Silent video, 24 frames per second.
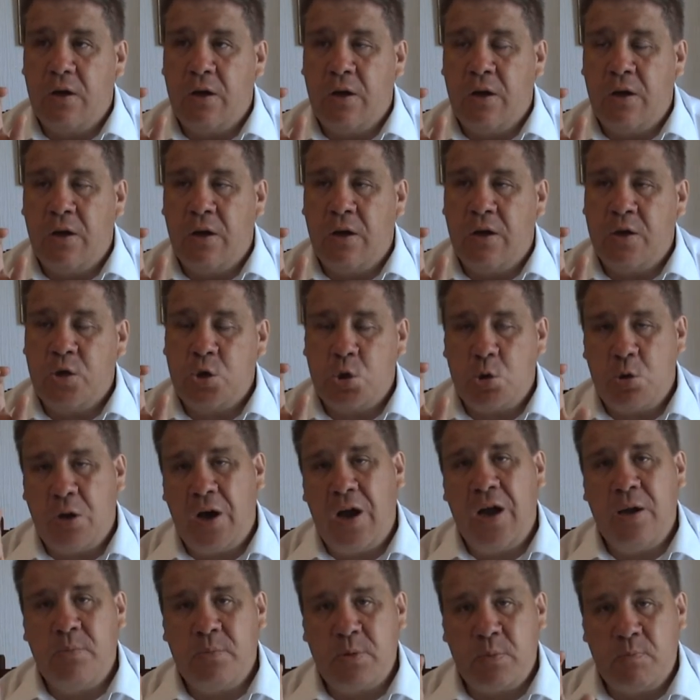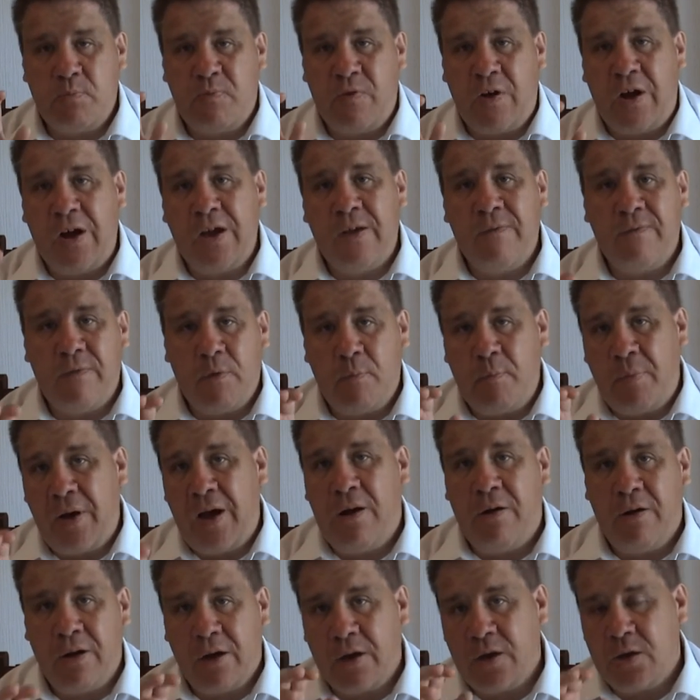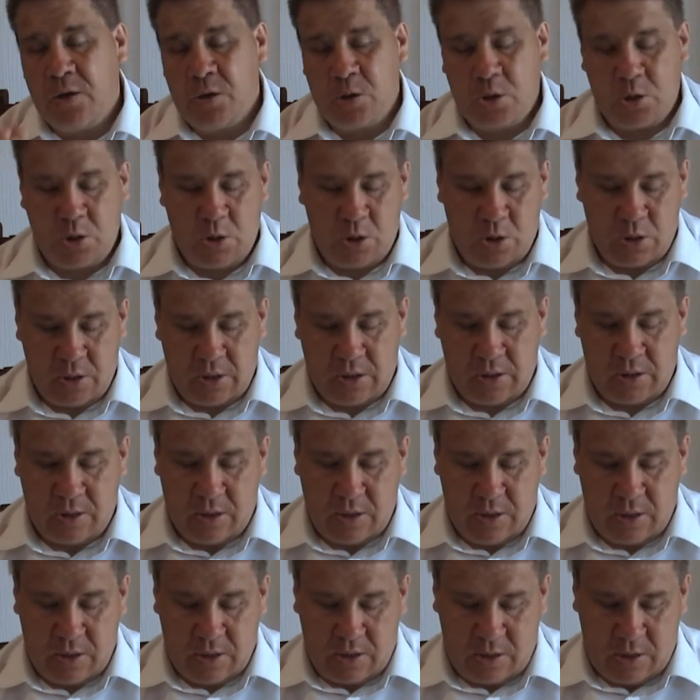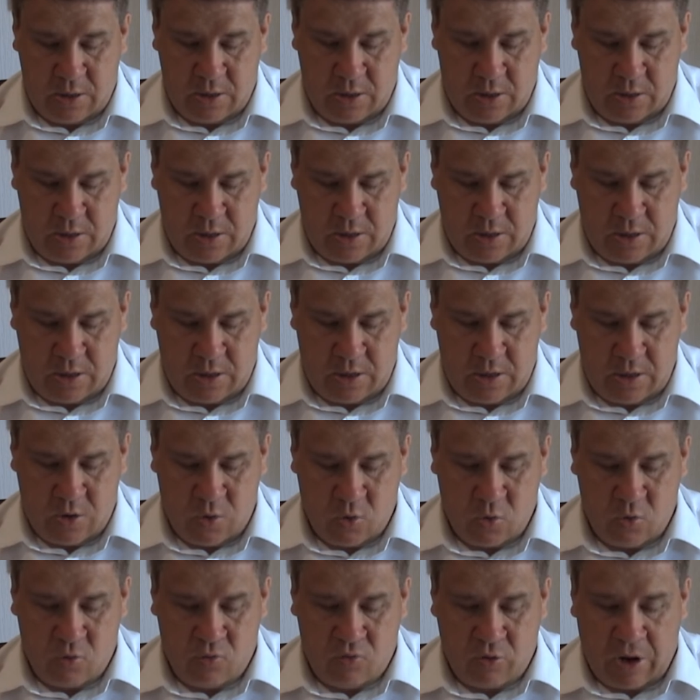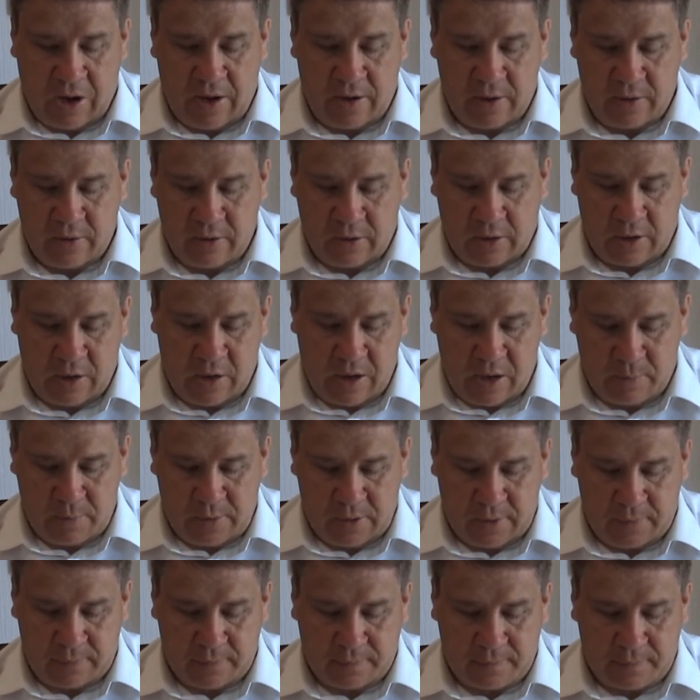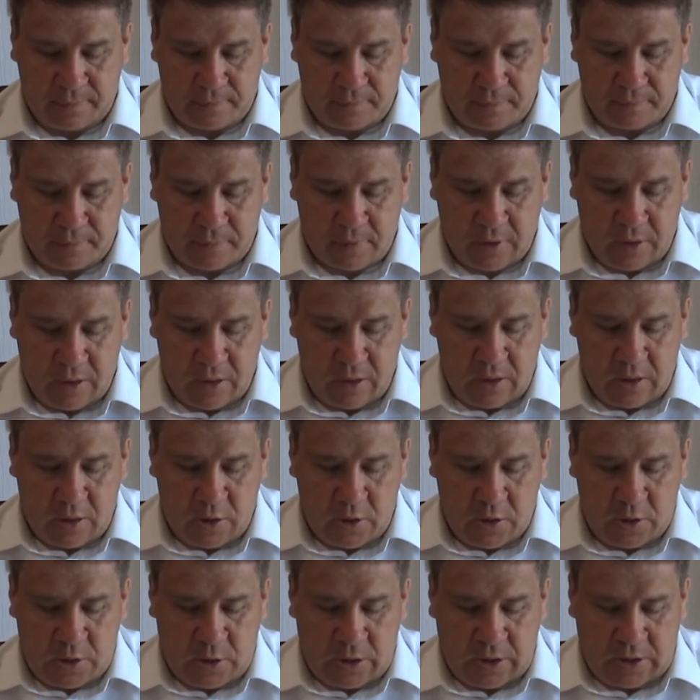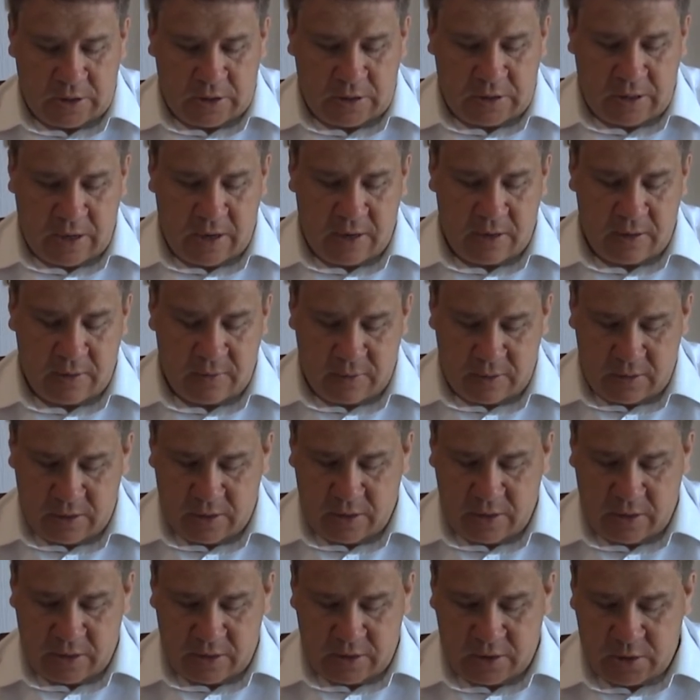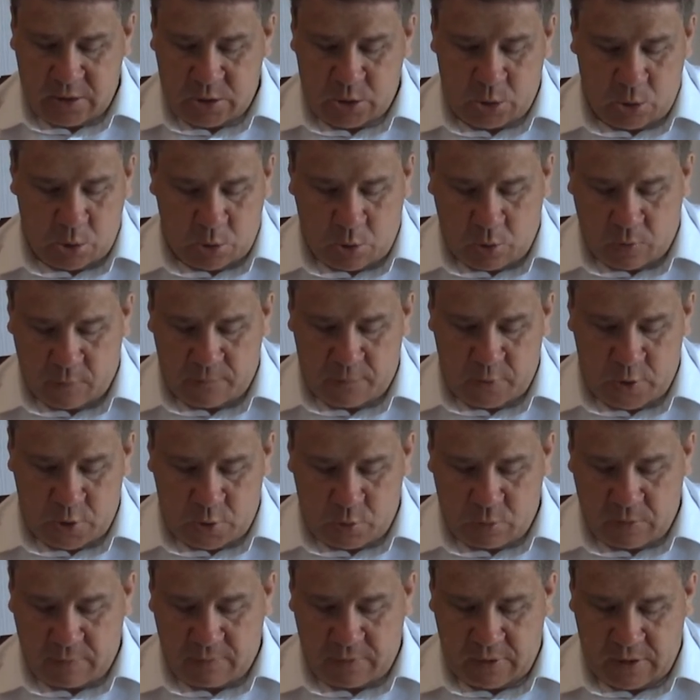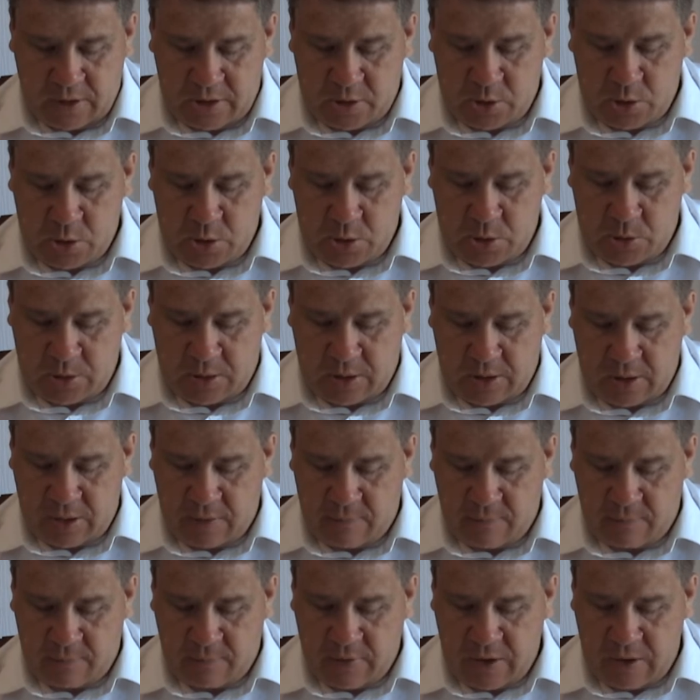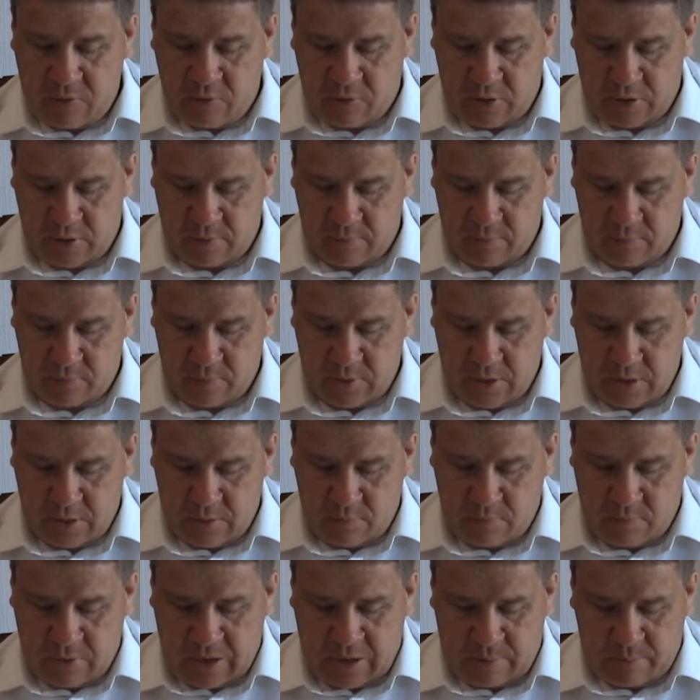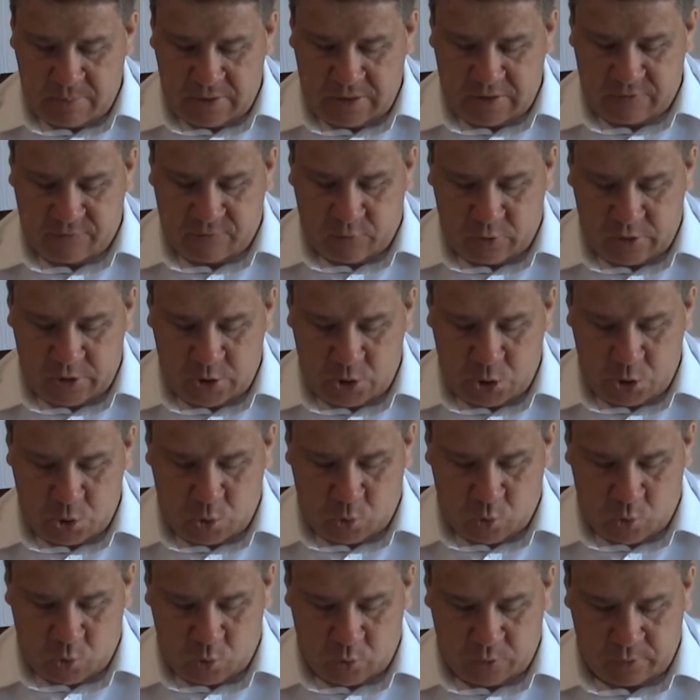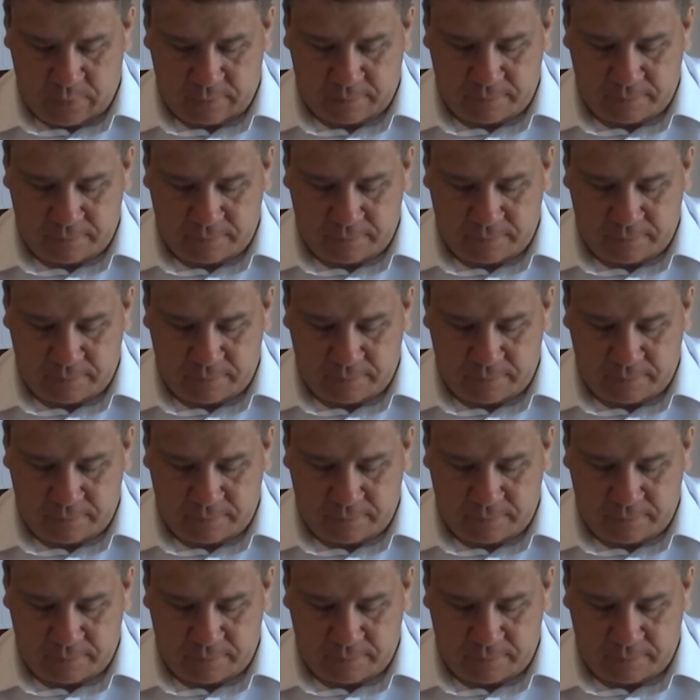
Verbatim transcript: uh, tribes vying for power concerning uh, who ran the Kaaba. 610, he had his so called first revelations in the cave of Hira. Muhammad is 40 years old.